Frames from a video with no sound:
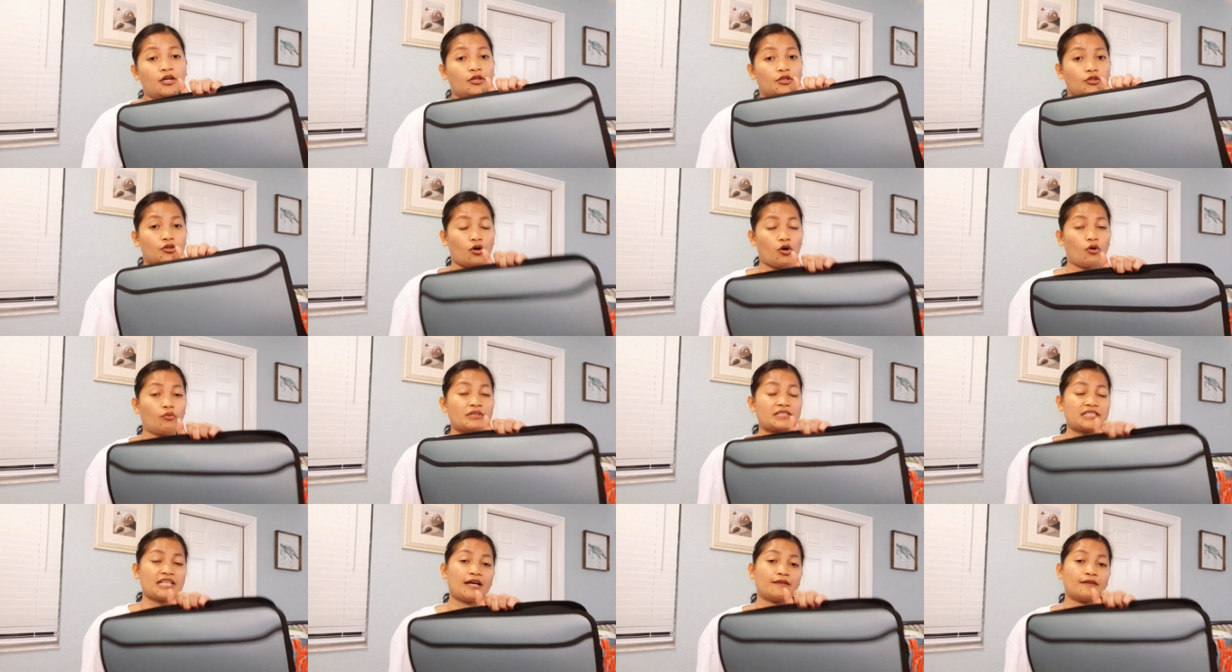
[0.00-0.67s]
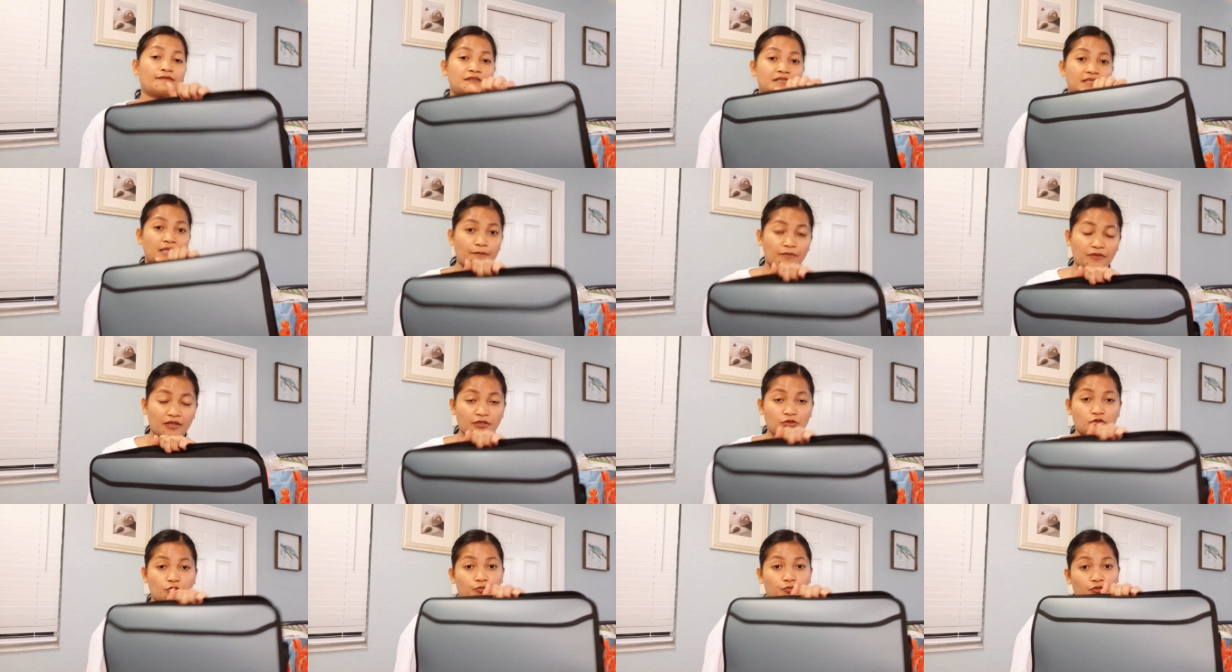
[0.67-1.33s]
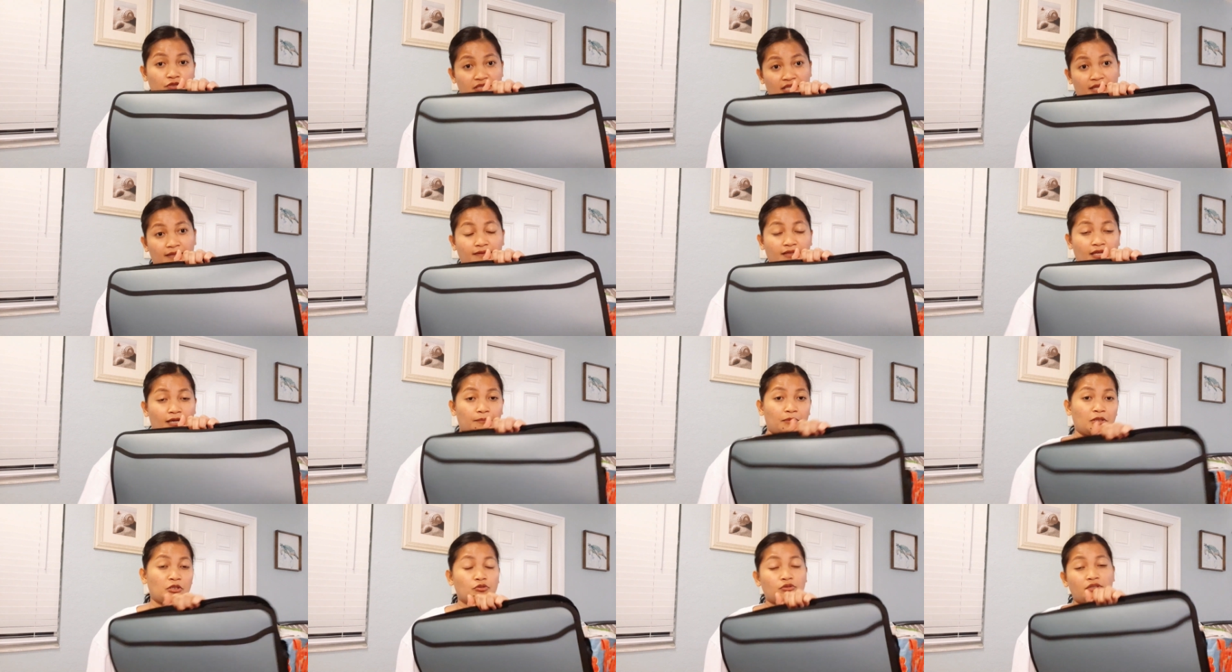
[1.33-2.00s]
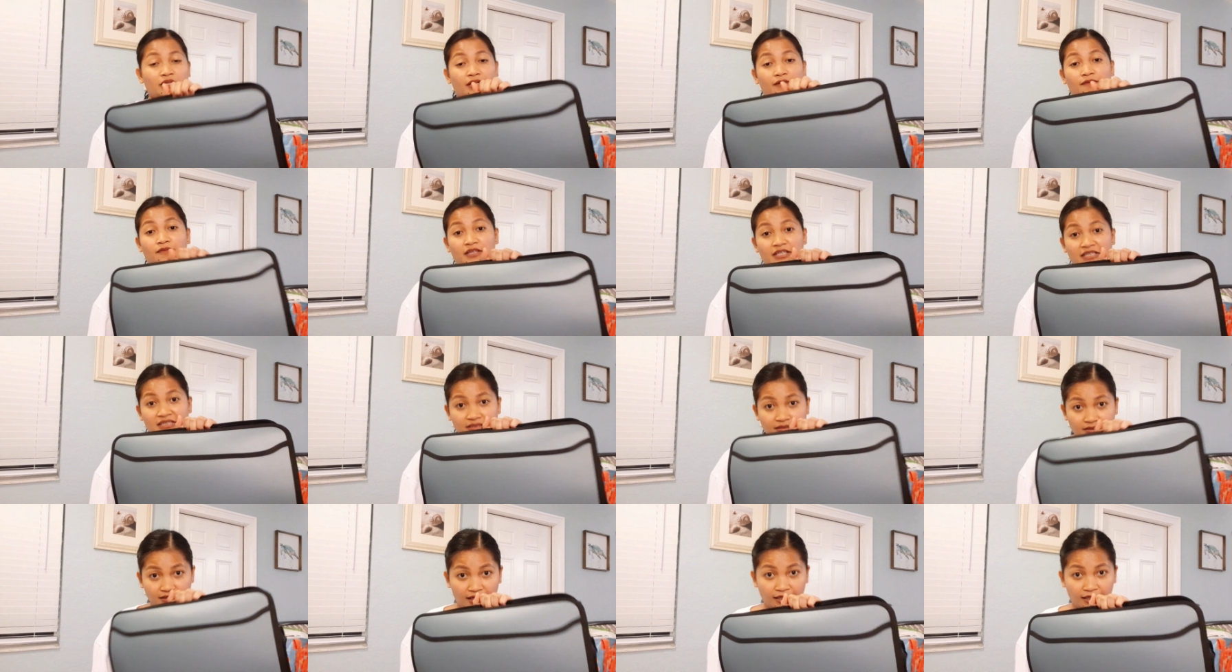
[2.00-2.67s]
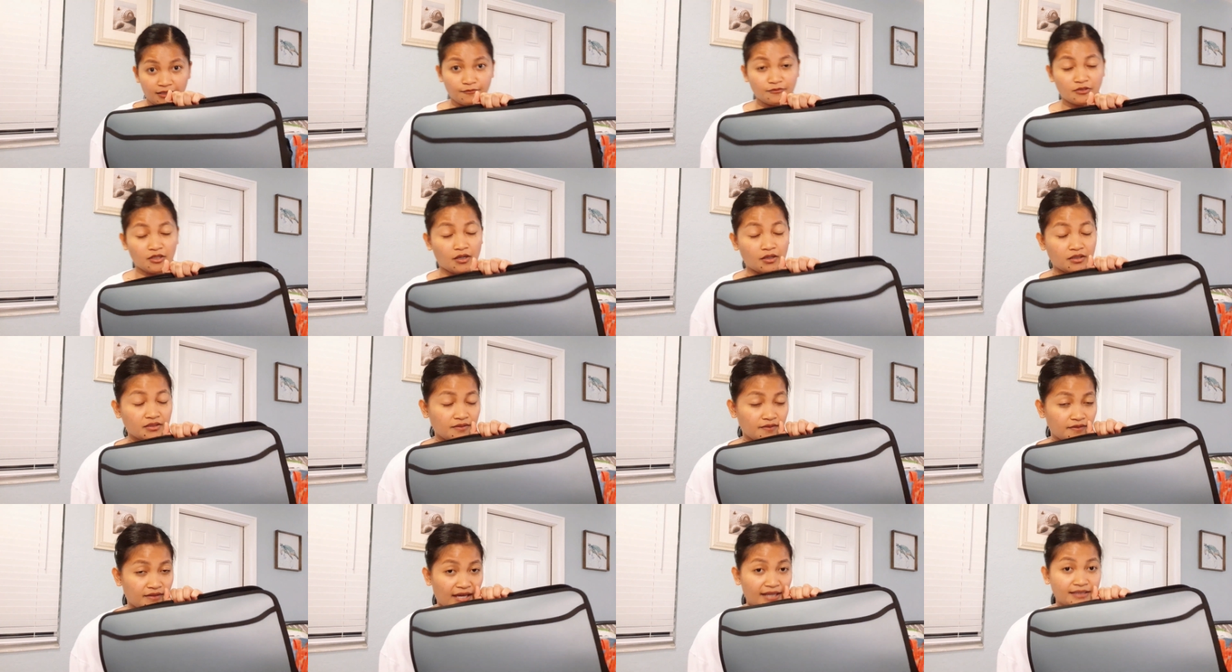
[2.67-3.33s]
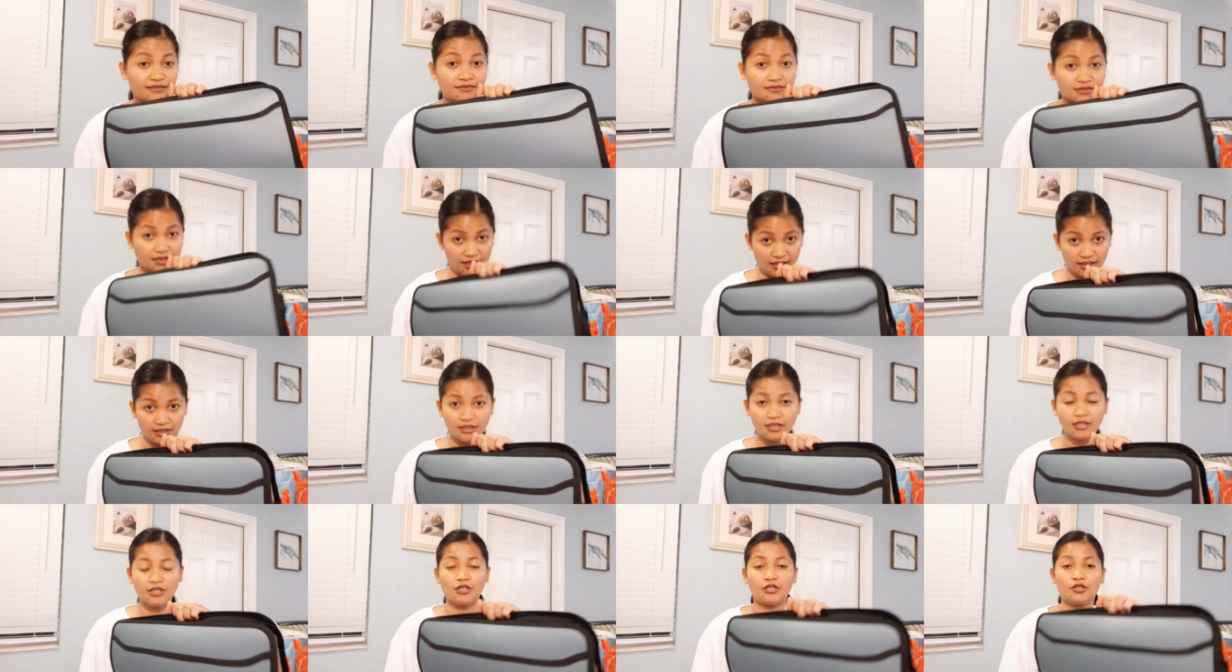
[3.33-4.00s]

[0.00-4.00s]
you always have something to present them and you get things done that day.